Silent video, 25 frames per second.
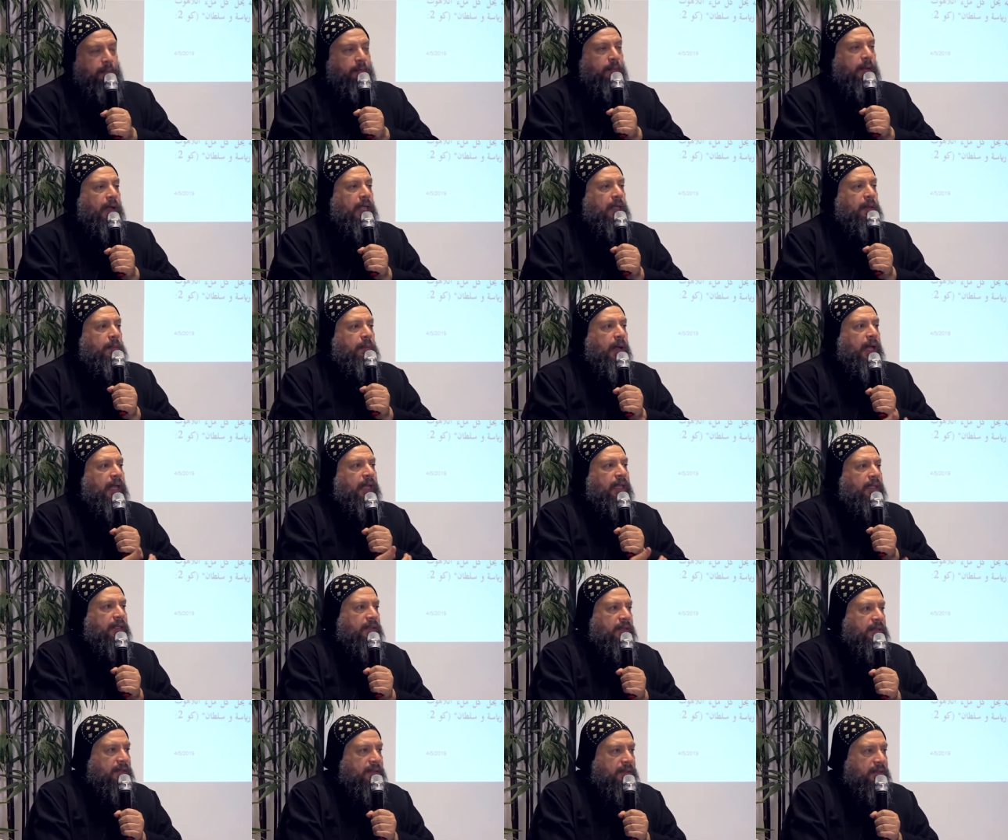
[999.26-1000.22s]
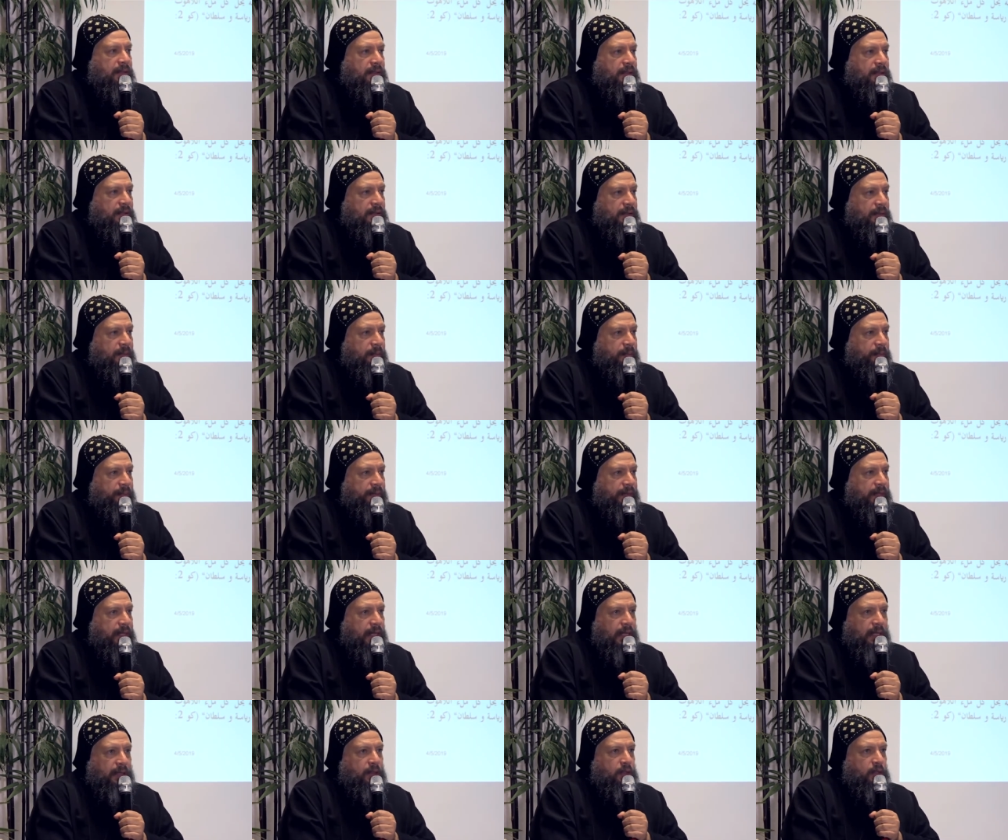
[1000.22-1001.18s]
My mind
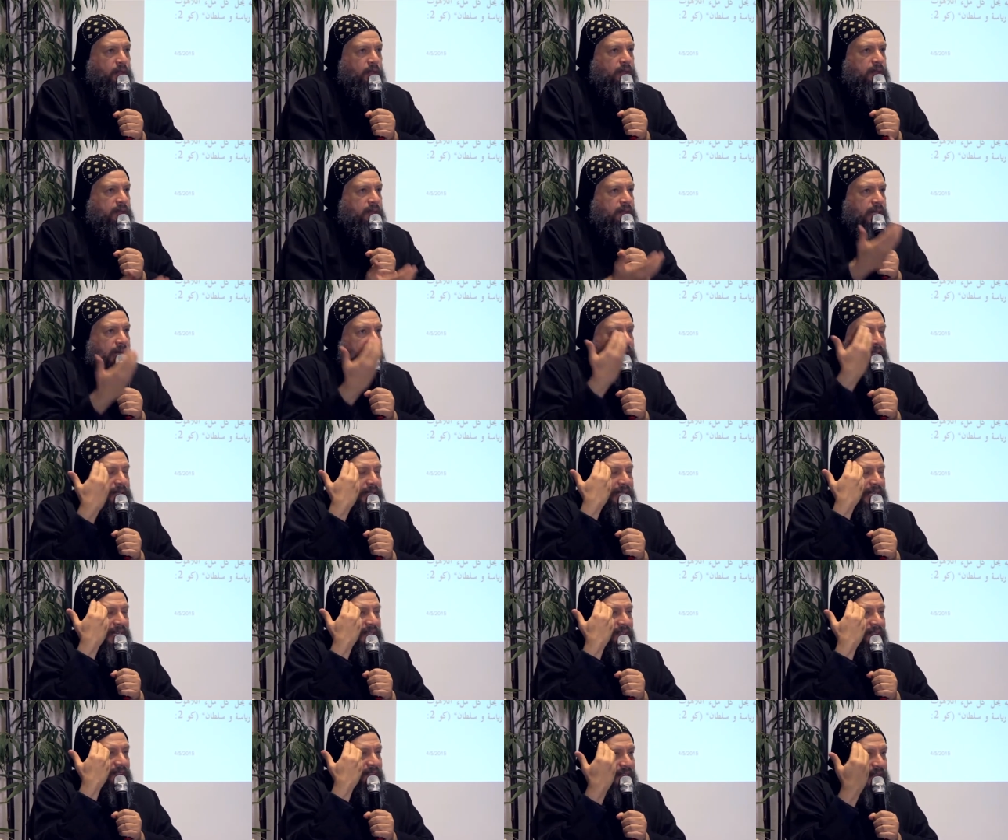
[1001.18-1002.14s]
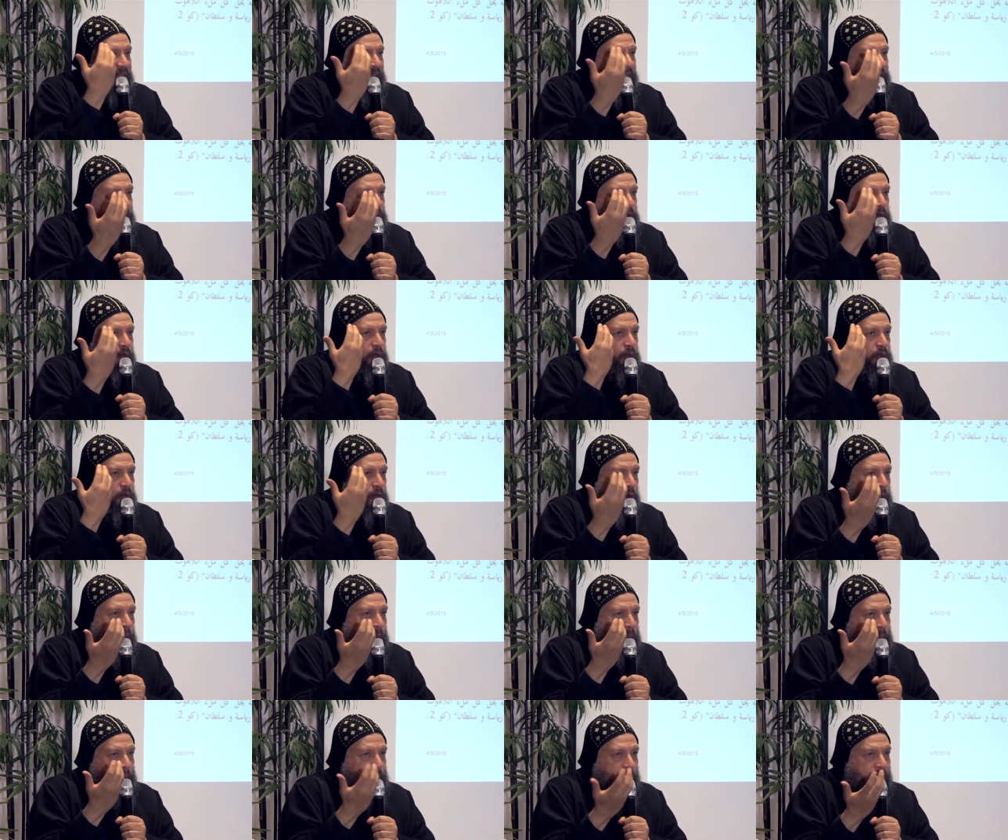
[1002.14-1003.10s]
cannot understand or
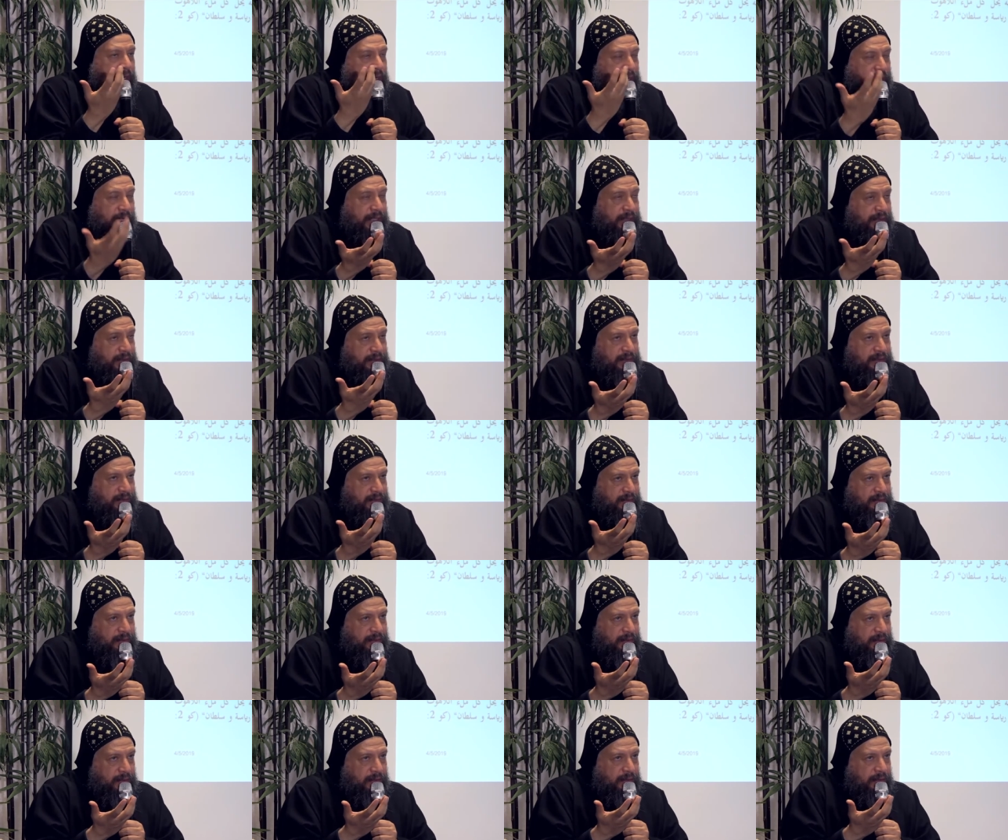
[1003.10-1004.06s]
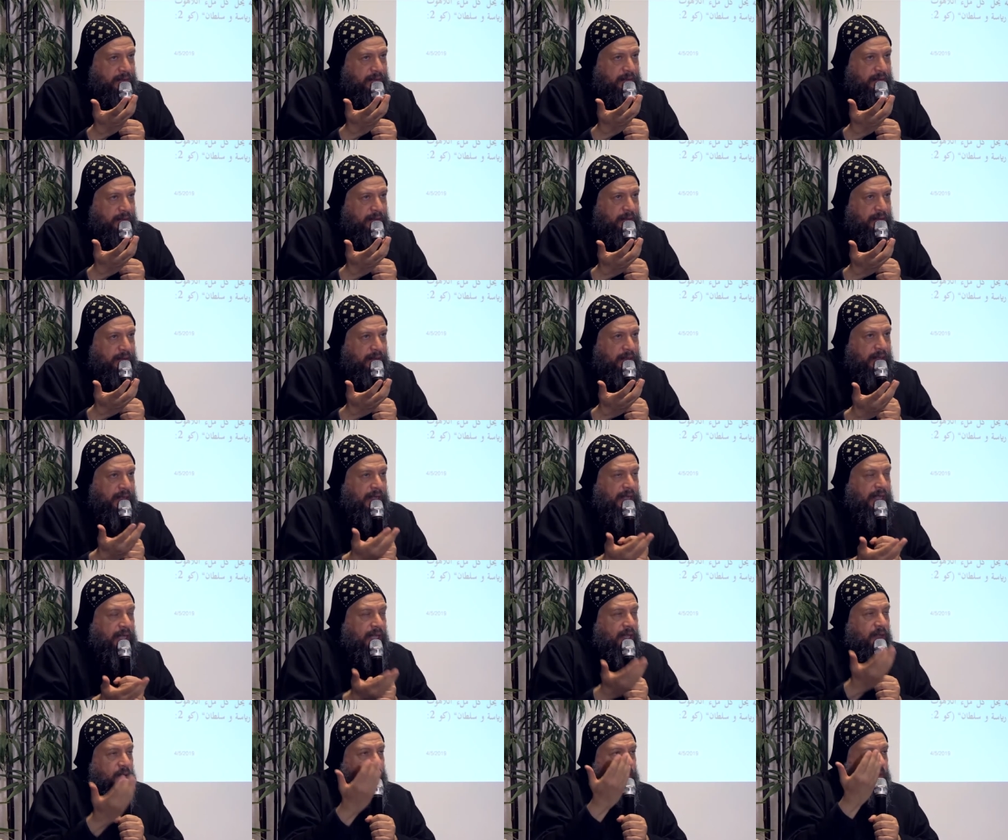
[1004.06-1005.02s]
comprehend
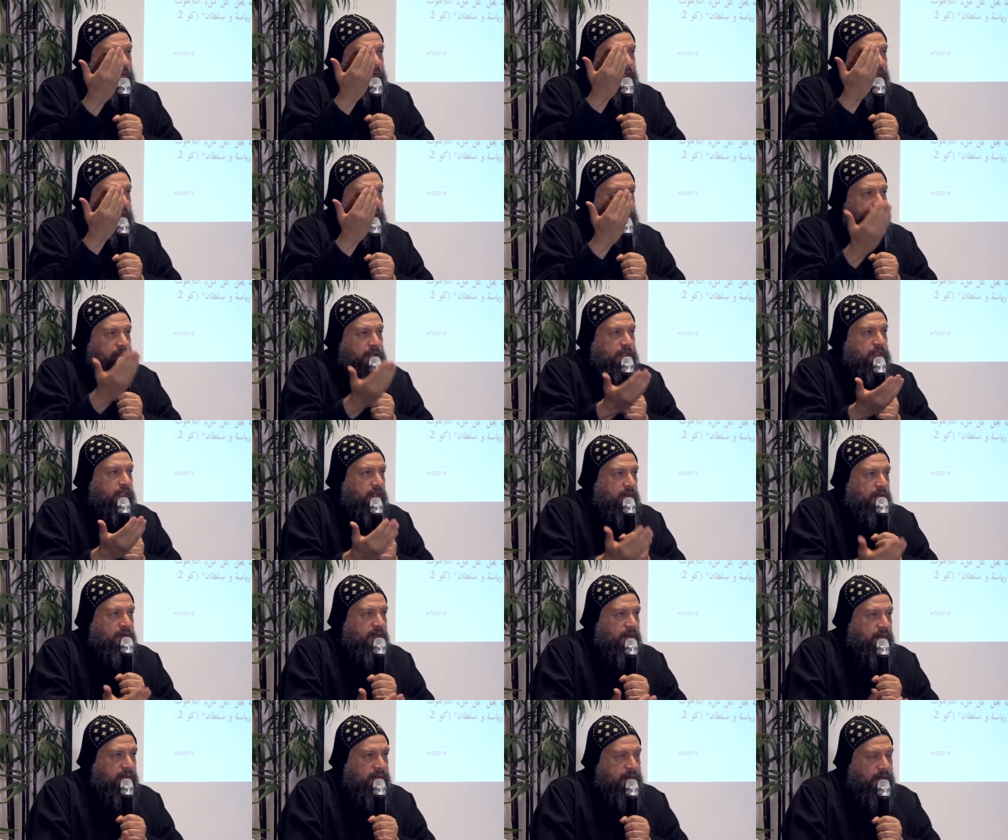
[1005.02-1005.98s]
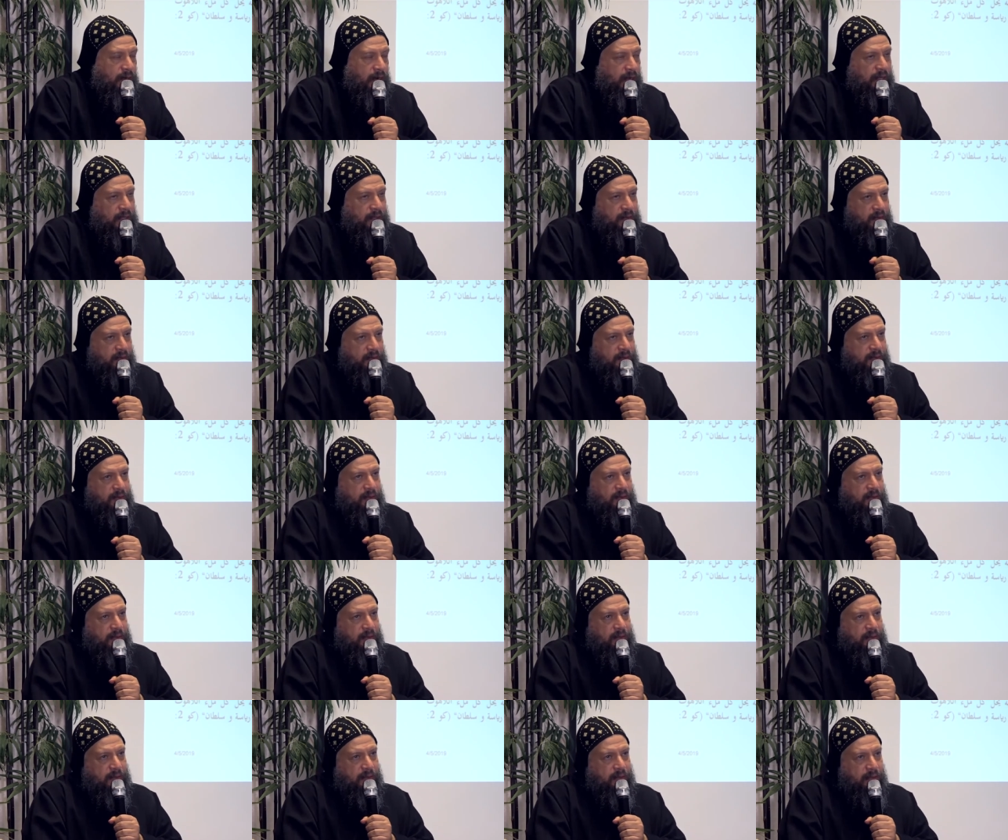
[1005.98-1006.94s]
how the Lord Jesus
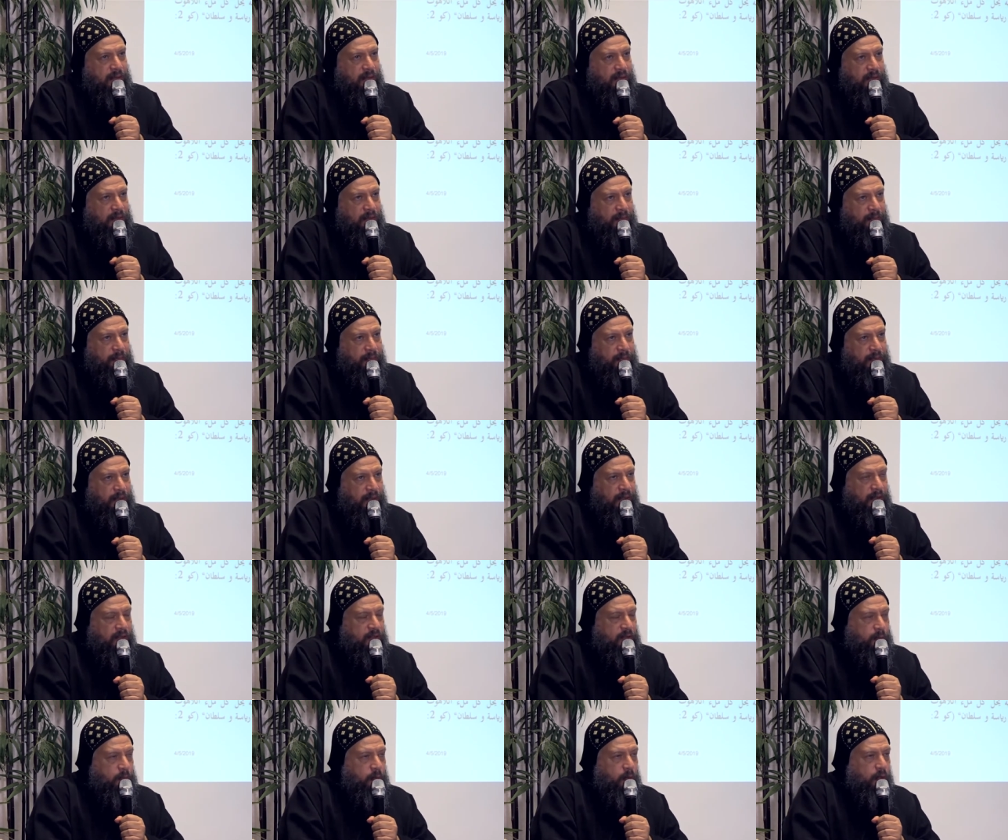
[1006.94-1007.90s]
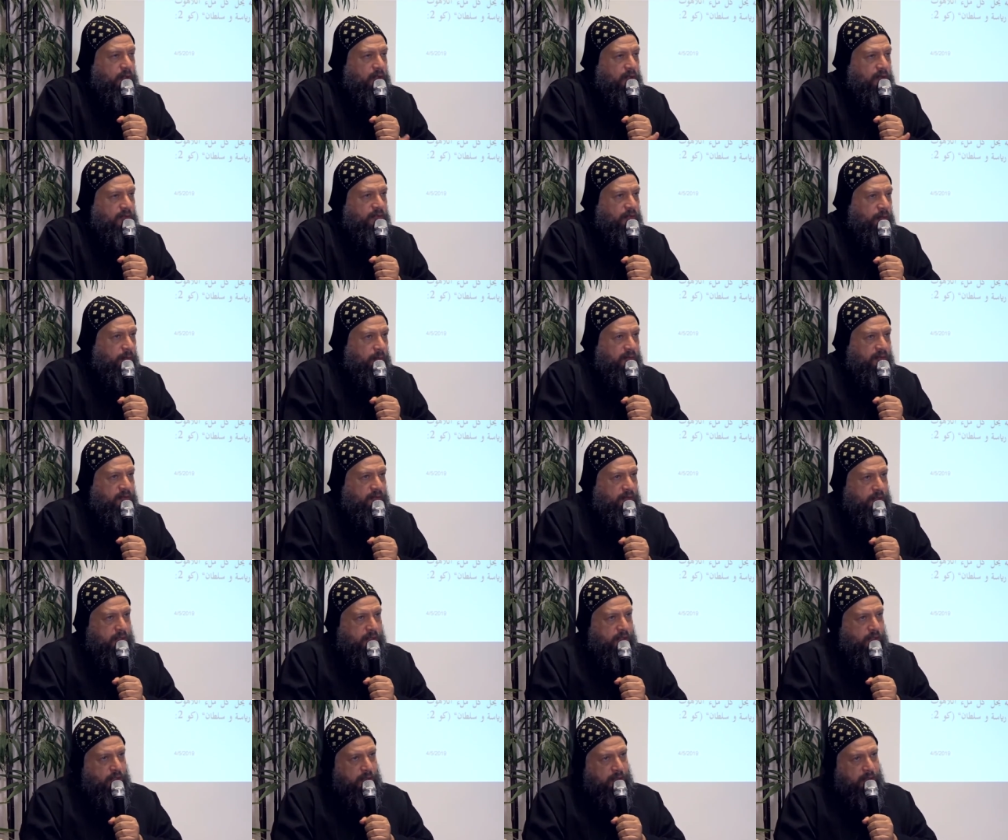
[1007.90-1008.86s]
Christ is born from a
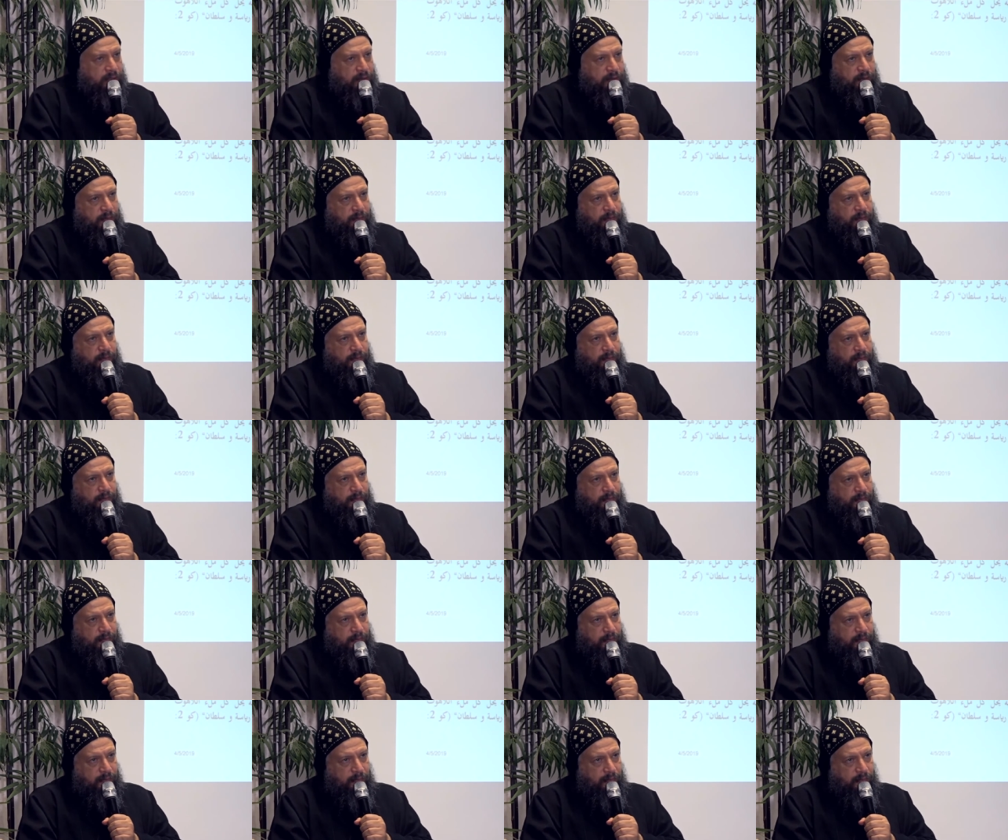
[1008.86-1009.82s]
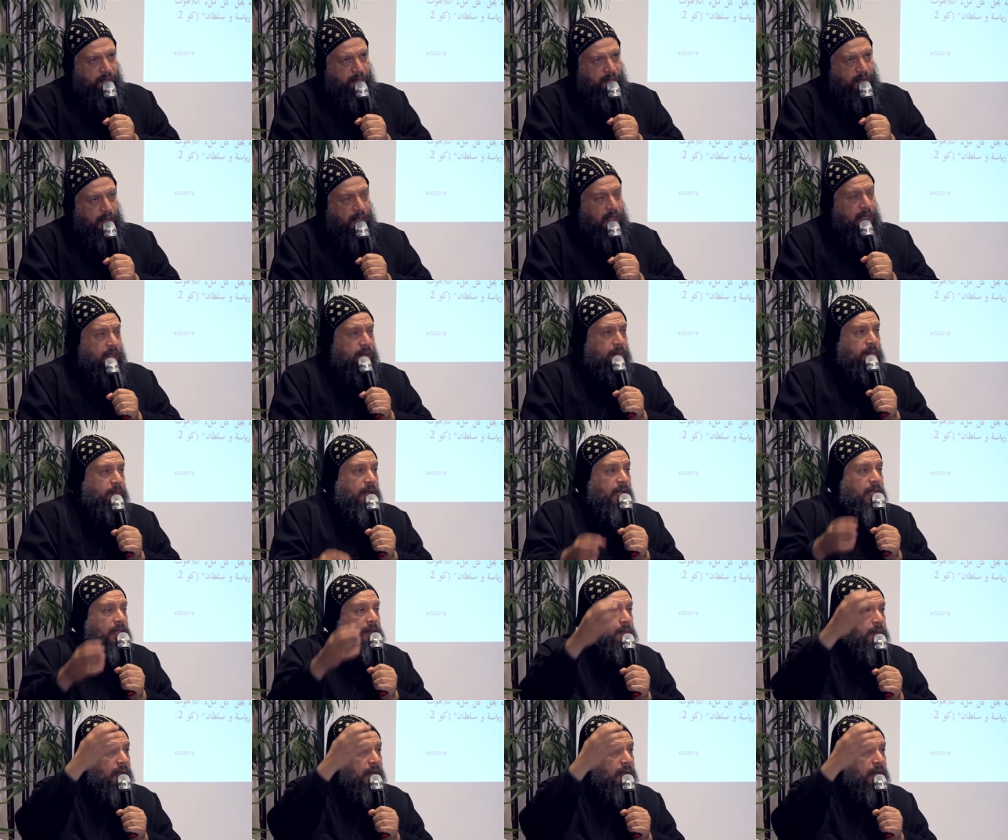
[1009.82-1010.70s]
virgin. My